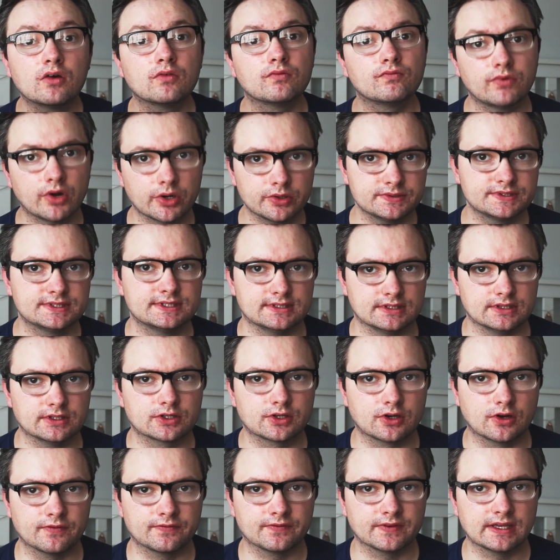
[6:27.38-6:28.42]
roasting the
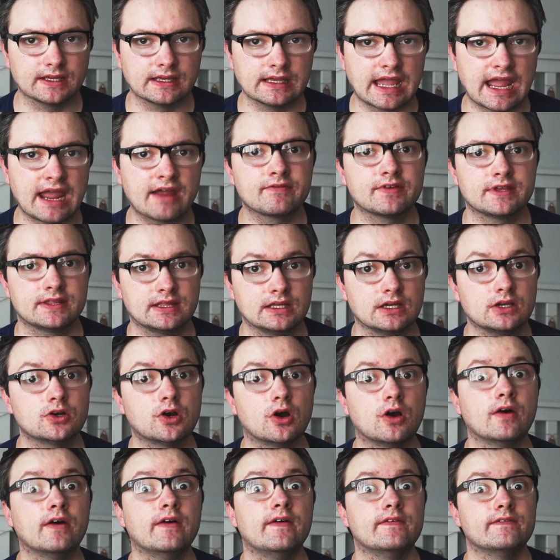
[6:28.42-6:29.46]
coffee, everything
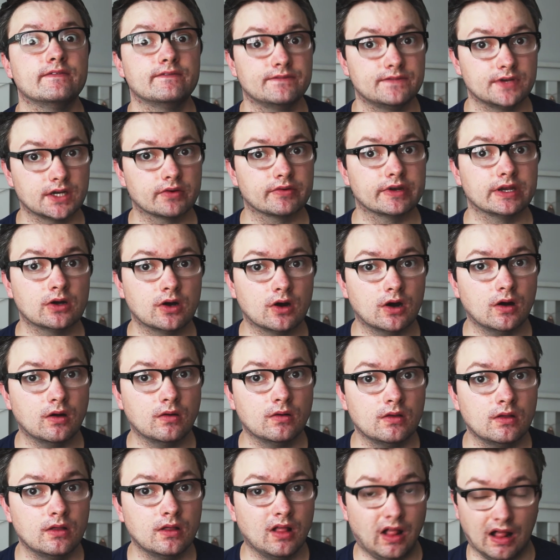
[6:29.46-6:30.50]
got very hot,
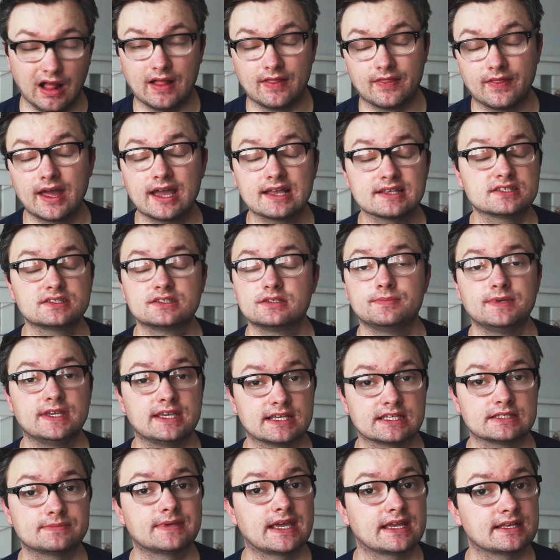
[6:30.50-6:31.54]
and that's to be
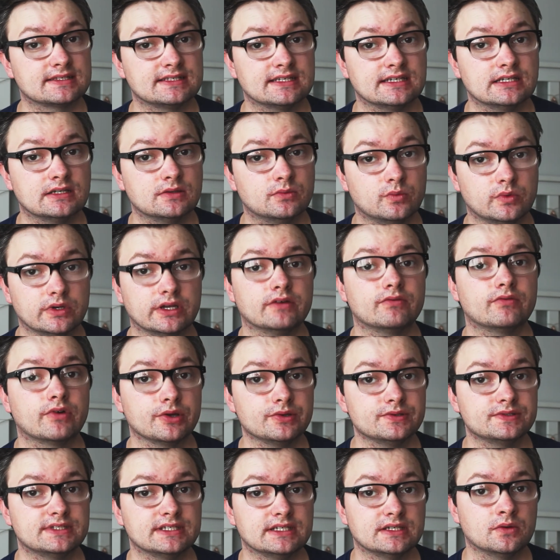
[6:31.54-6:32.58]
expected. We're
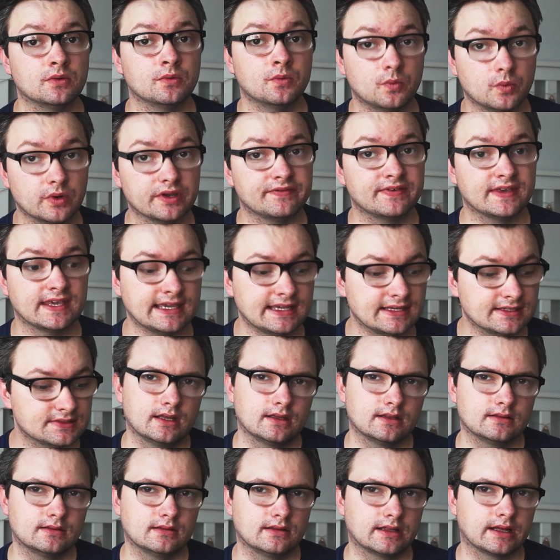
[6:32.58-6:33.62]
roasting with heat.
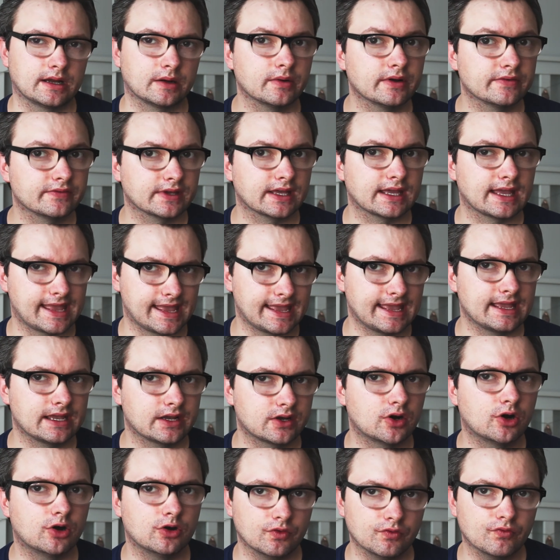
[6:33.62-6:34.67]
However, it
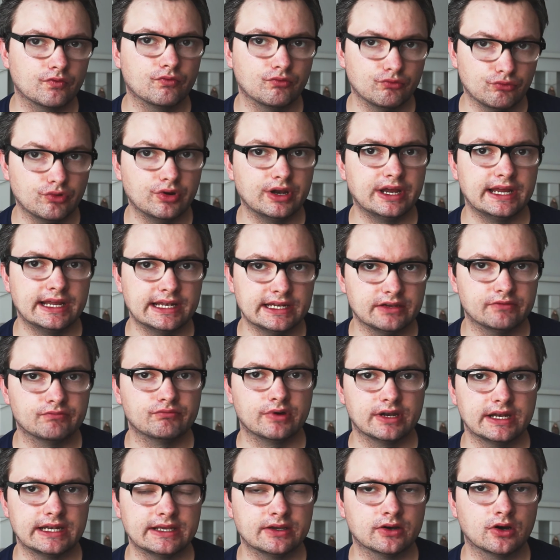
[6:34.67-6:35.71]
got
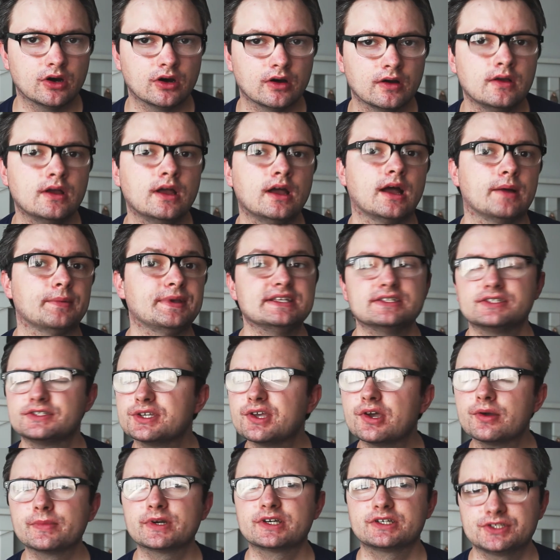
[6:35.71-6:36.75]
really hot. I mean,
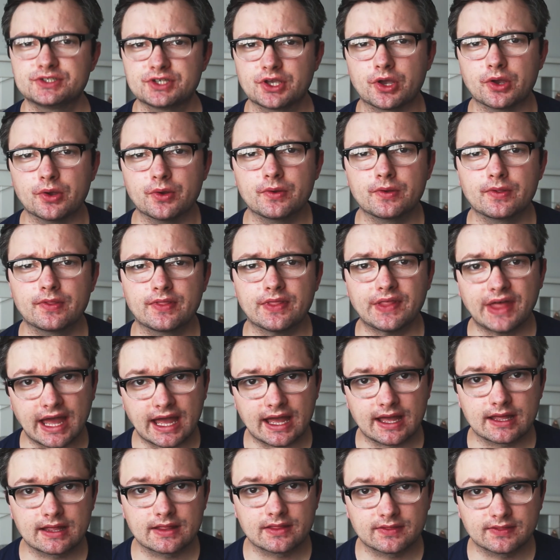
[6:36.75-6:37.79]
so much so
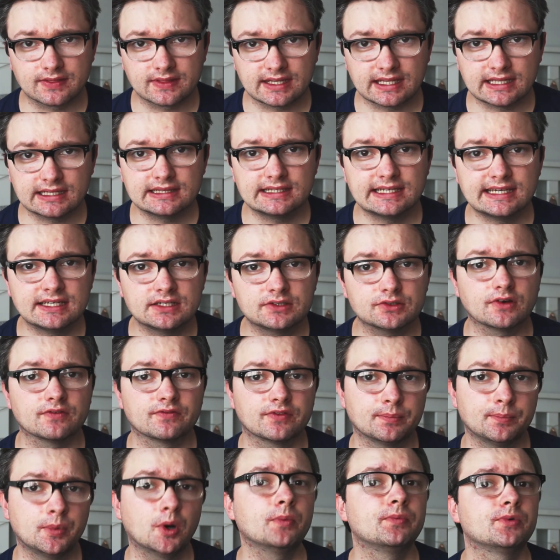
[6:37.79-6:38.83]
that the lid of
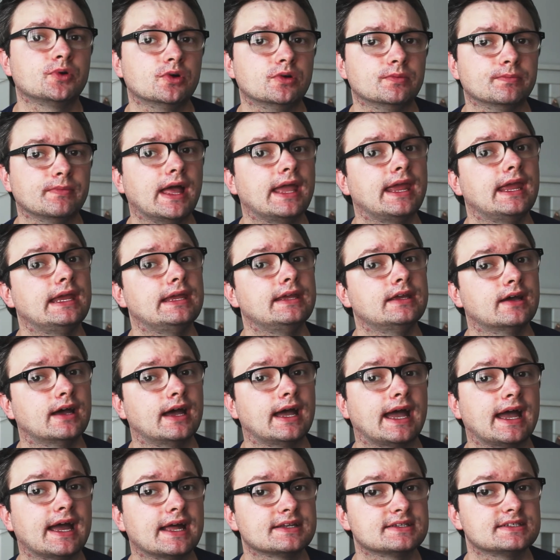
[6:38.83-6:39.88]
the popcorn maker
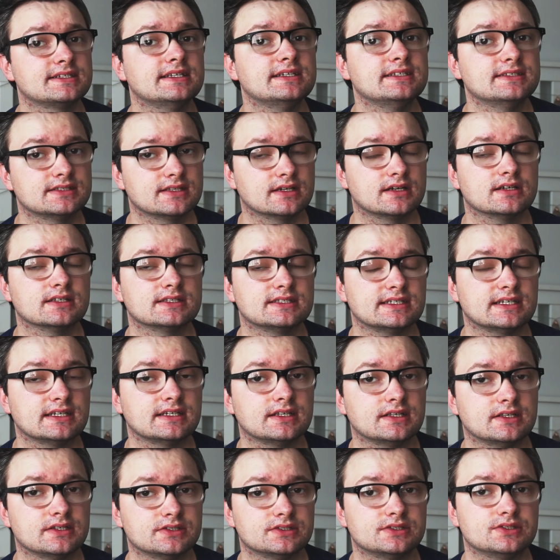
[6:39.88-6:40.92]
actually started
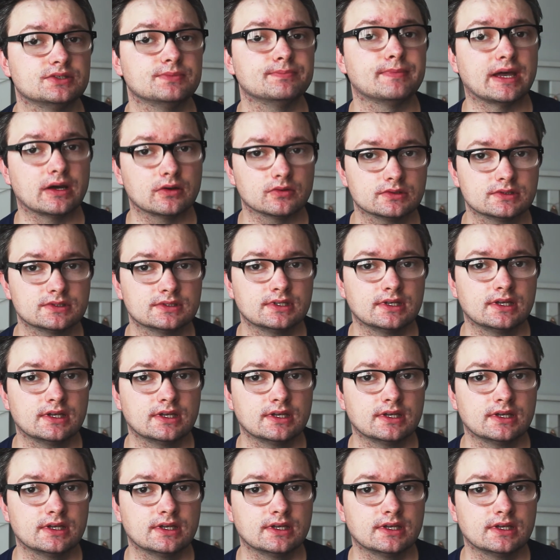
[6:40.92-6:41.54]
to melt.